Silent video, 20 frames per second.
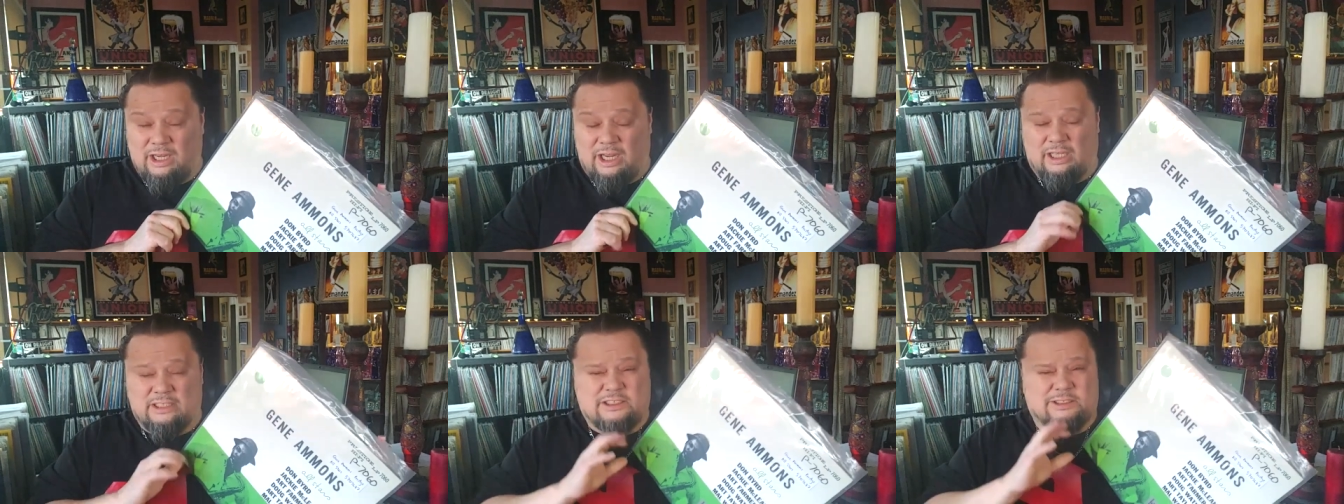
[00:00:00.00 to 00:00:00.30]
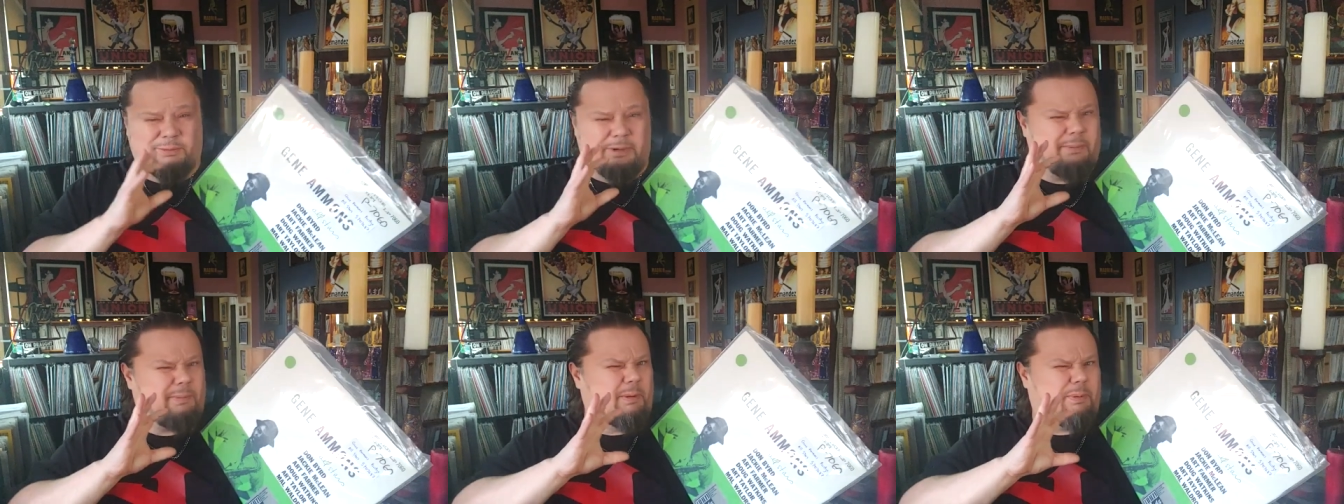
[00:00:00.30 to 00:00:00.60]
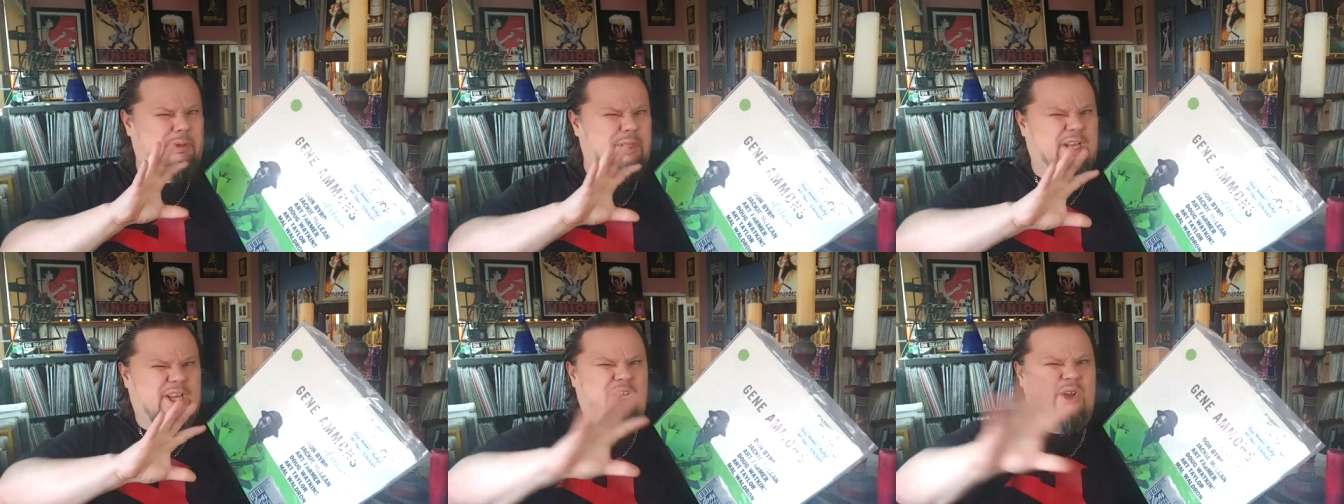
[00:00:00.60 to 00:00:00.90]
And so many
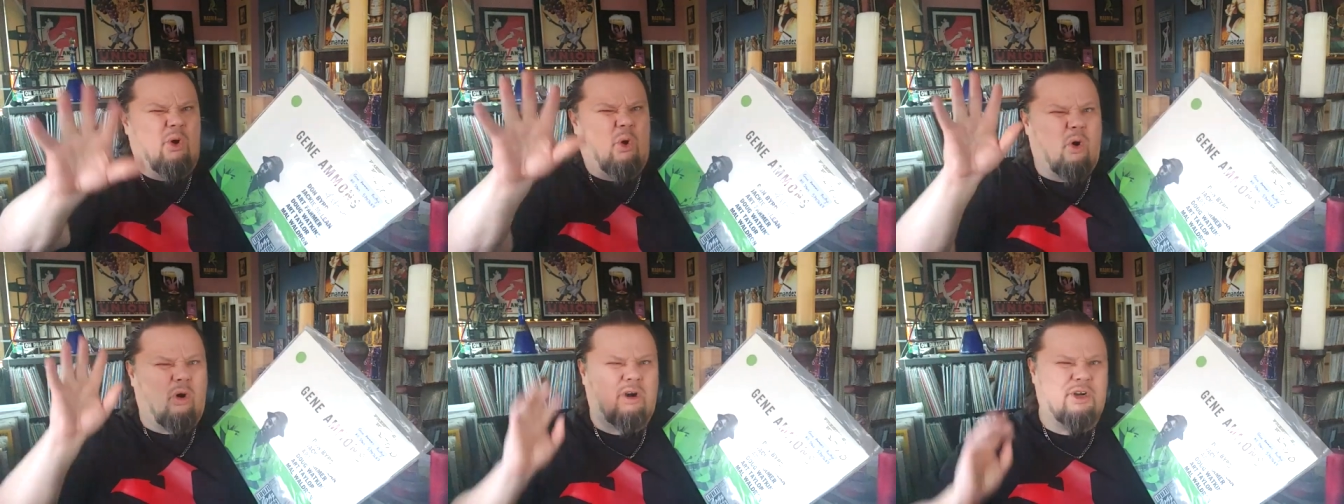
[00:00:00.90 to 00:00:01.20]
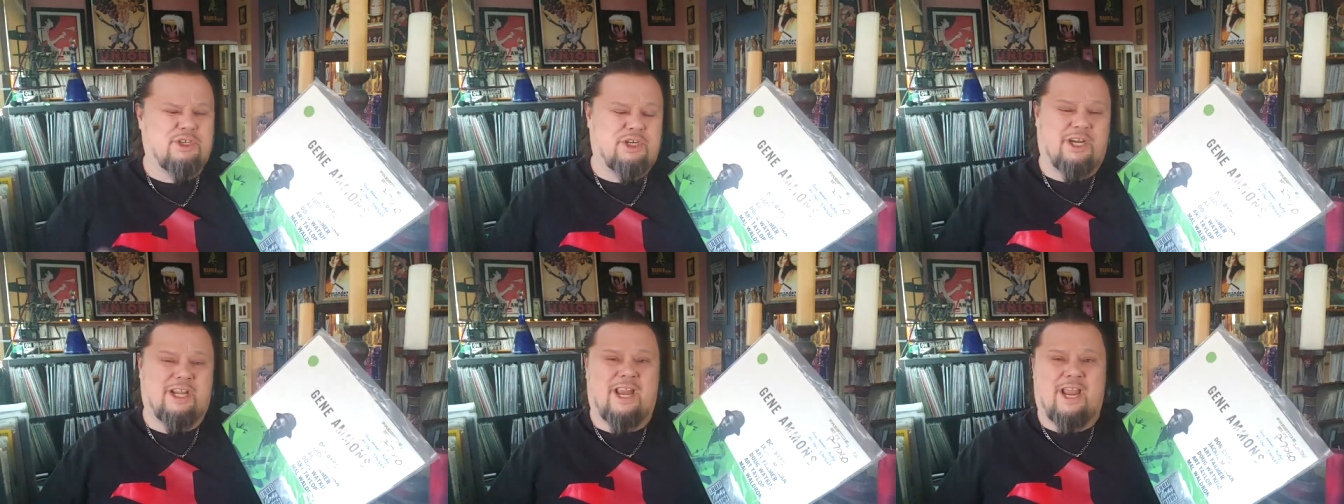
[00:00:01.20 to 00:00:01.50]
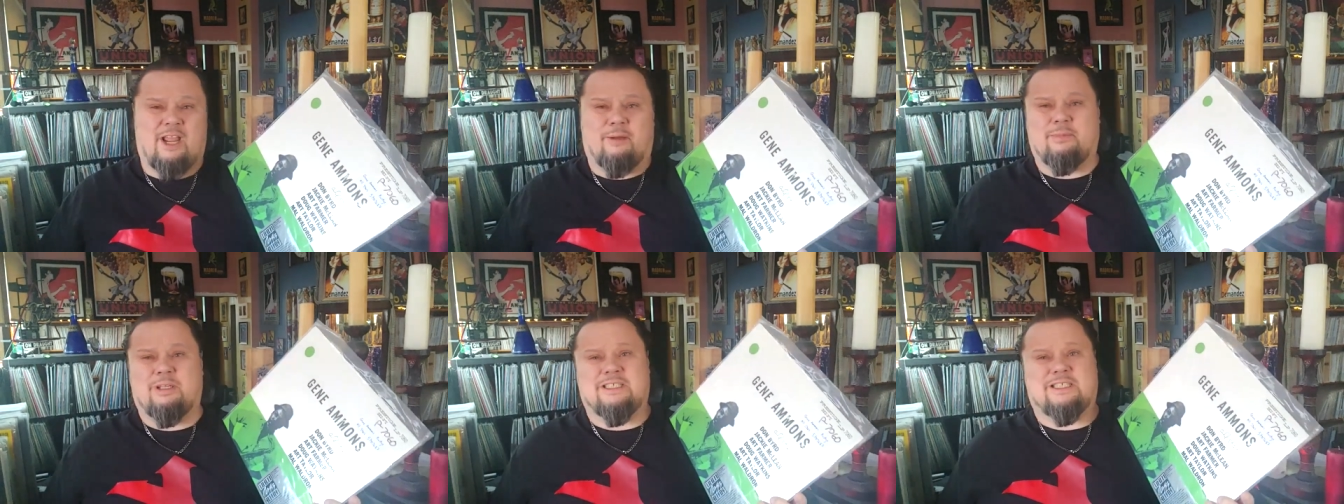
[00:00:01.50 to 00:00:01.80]
people ignore Gene
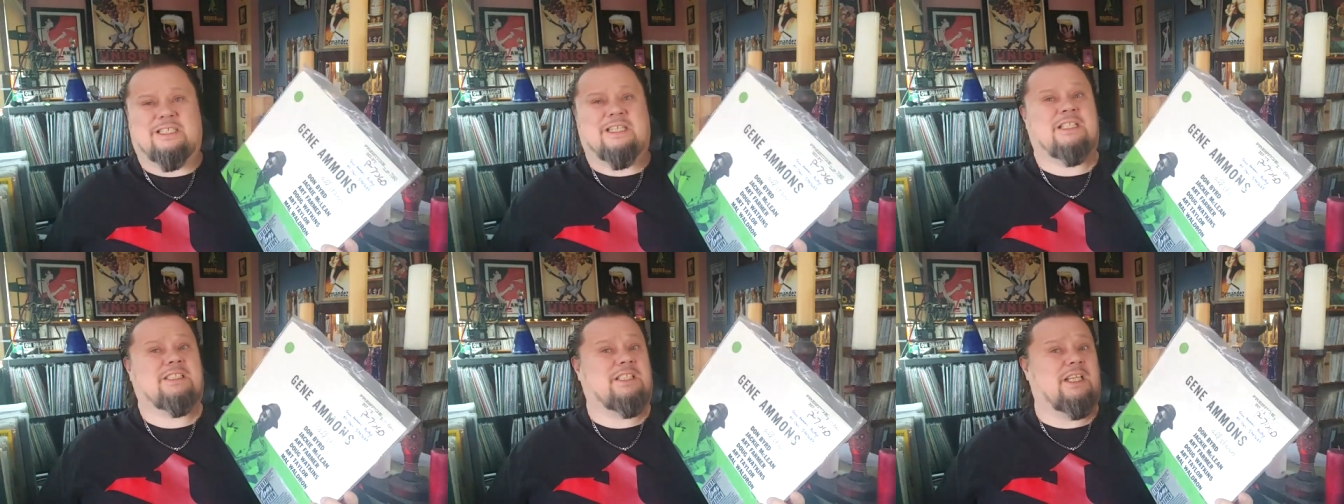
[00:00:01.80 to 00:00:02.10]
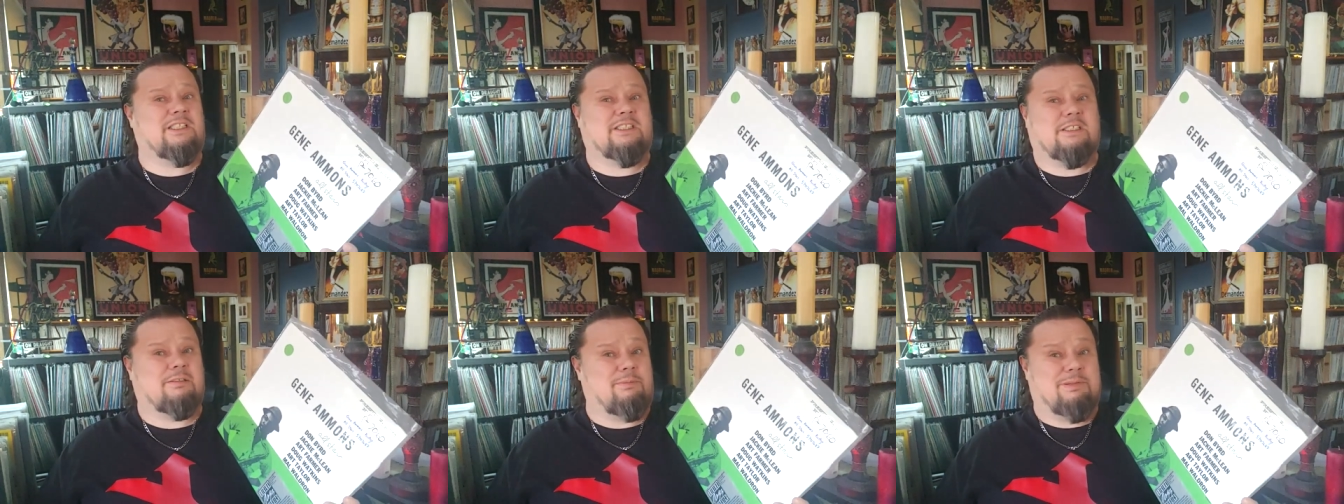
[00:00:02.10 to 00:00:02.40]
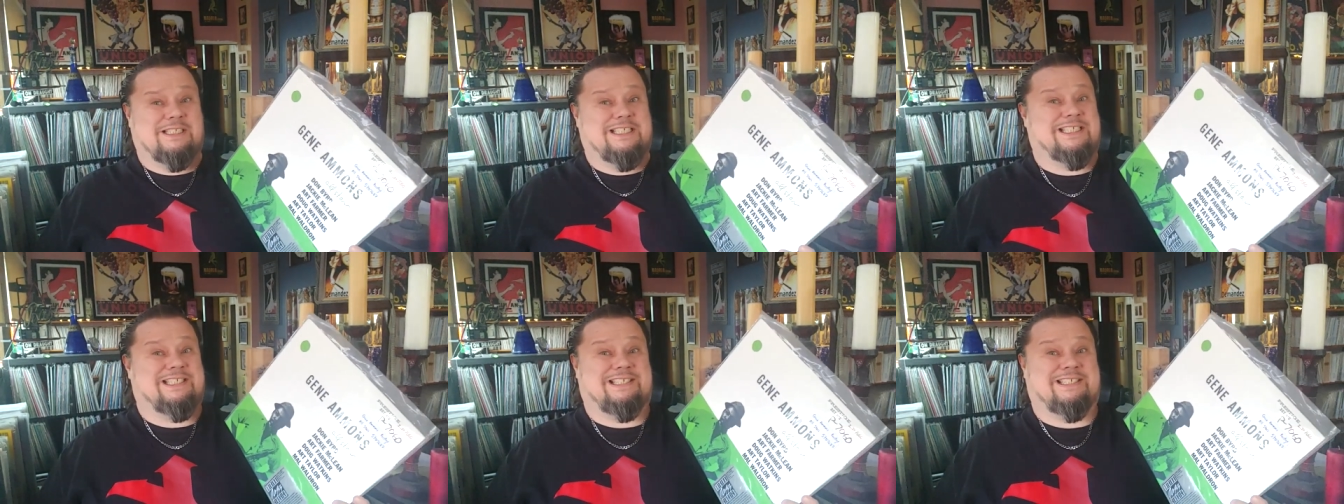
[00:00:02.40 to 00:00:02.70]
Ammons, and it's, it's a
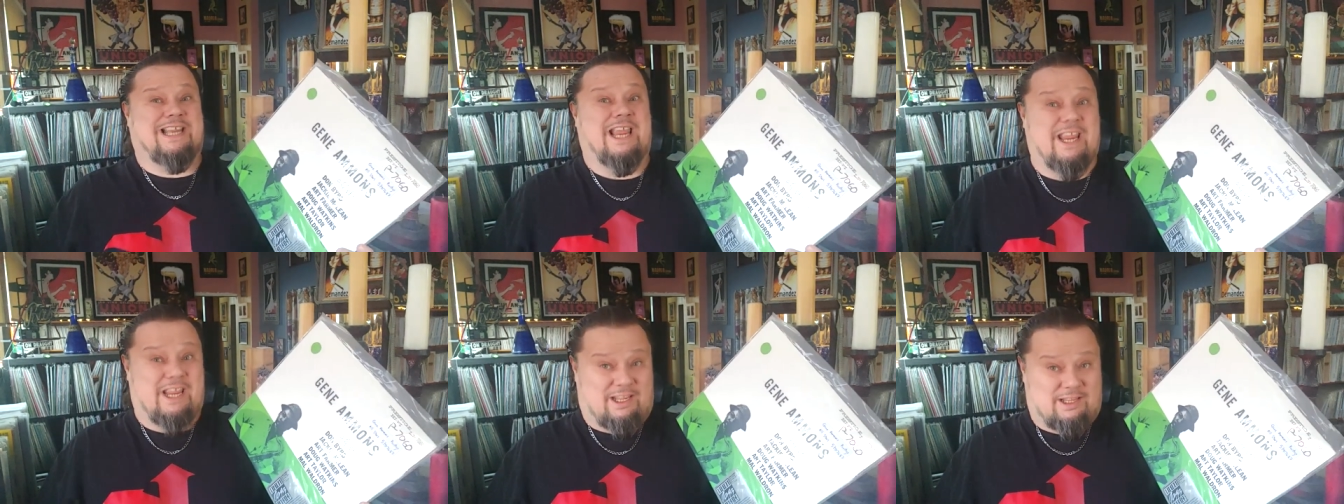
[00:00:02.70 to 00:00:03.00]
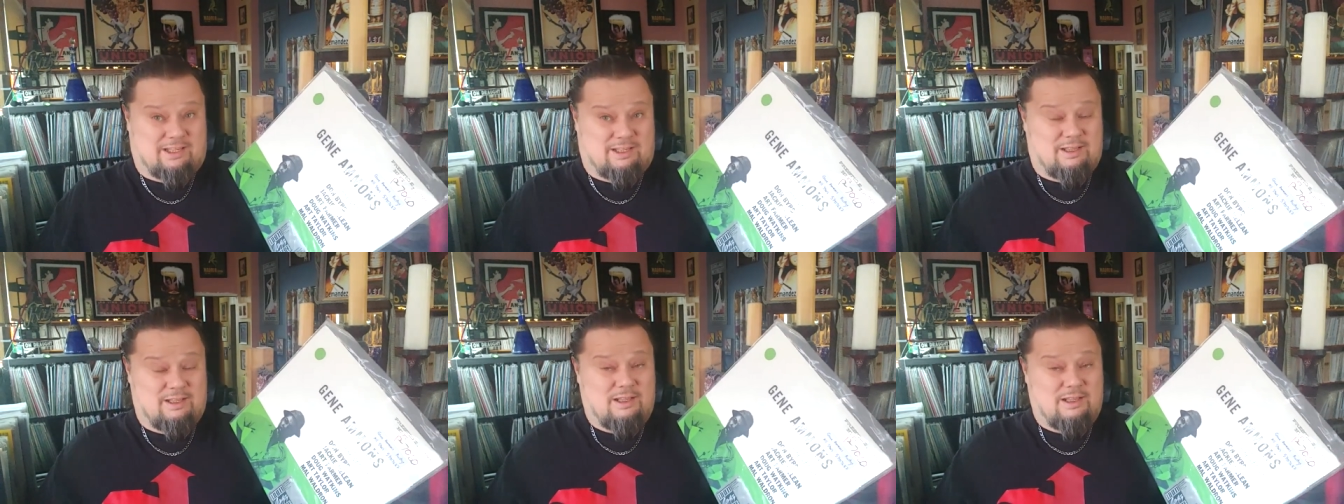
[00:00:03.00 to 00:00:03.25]
mistake.